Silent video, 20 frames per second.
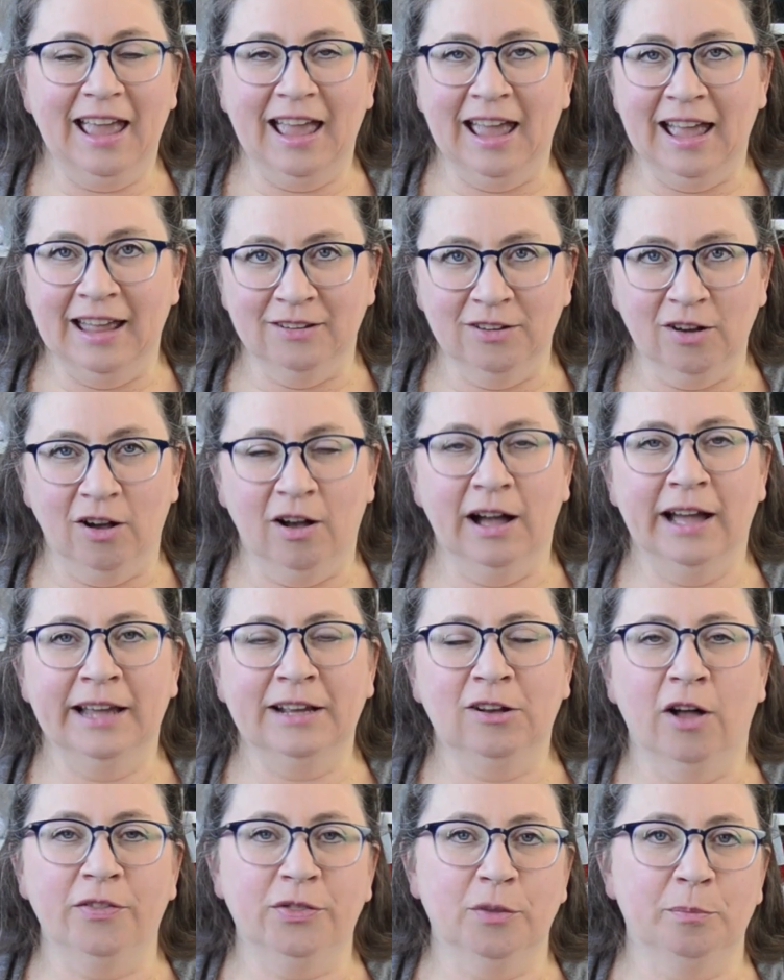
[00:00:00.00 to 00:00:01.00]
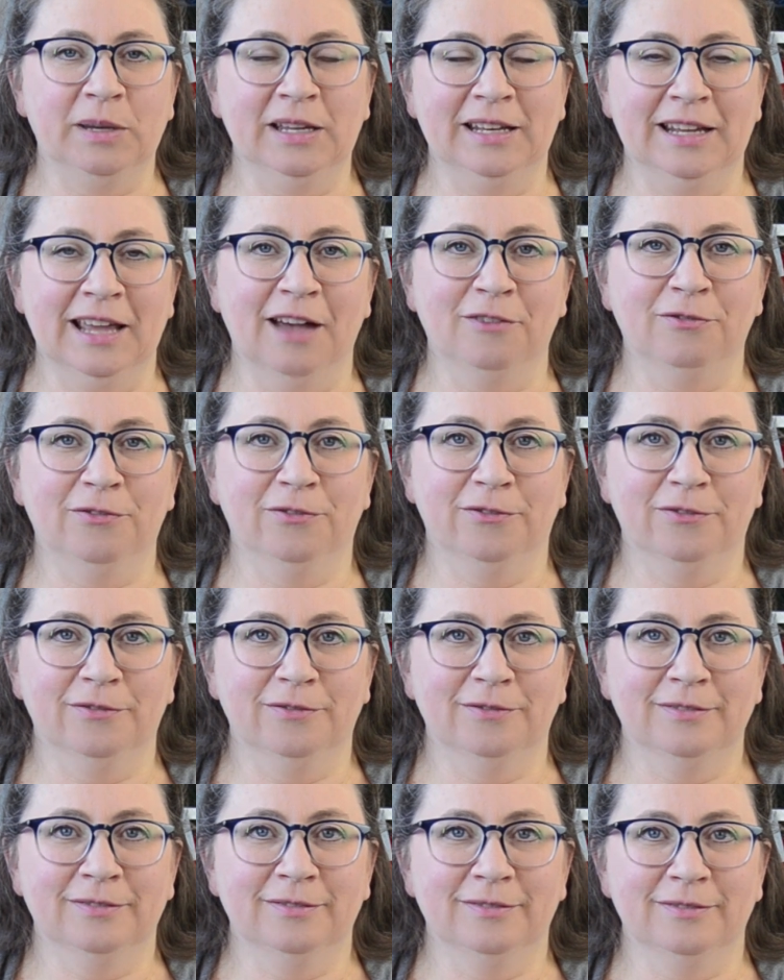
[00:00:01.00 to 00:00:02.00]
And I got the PDF
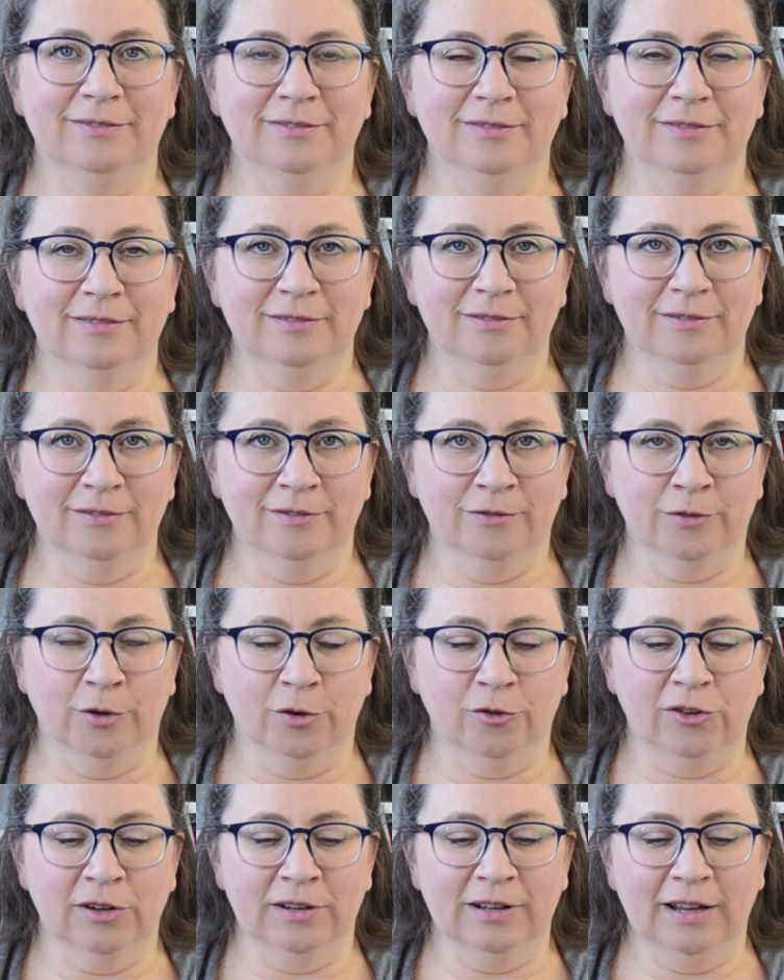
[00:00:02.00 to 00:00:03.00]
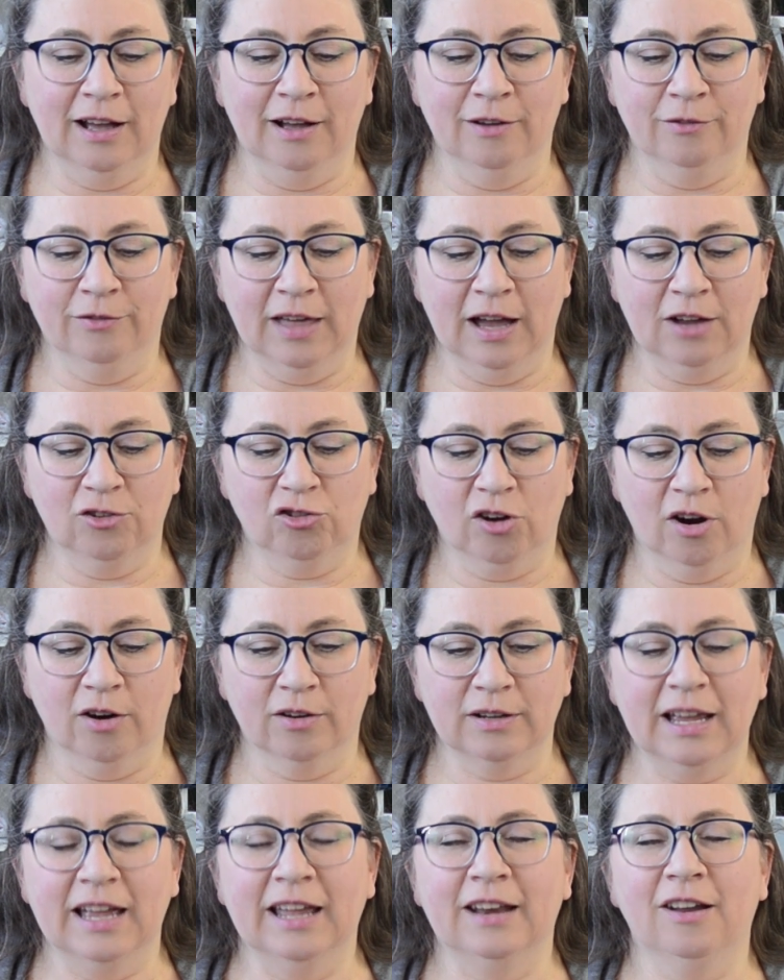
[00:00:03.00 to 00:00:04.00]
version of that
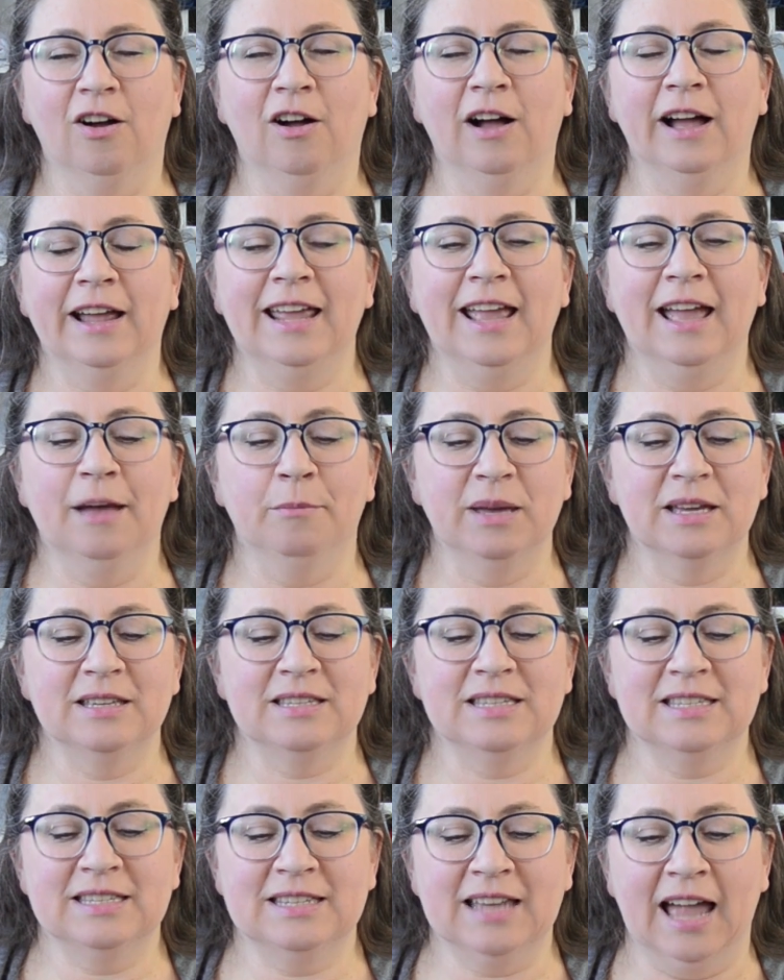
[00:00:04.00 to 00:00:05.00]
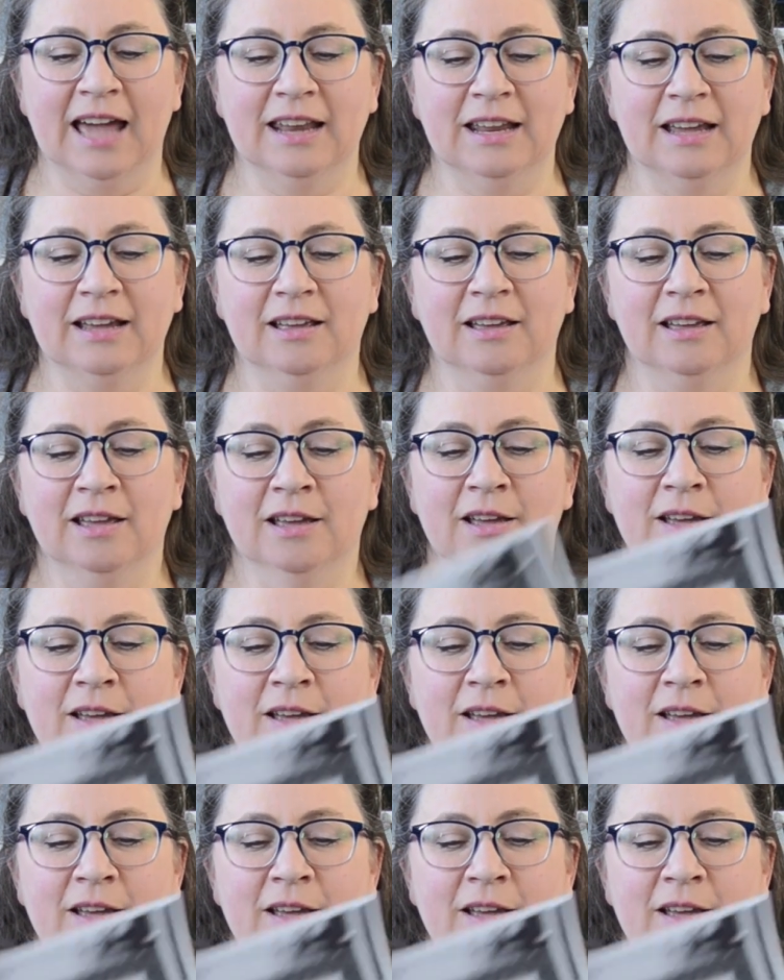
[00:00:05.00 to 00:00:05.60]
chart. And I am ecstatic.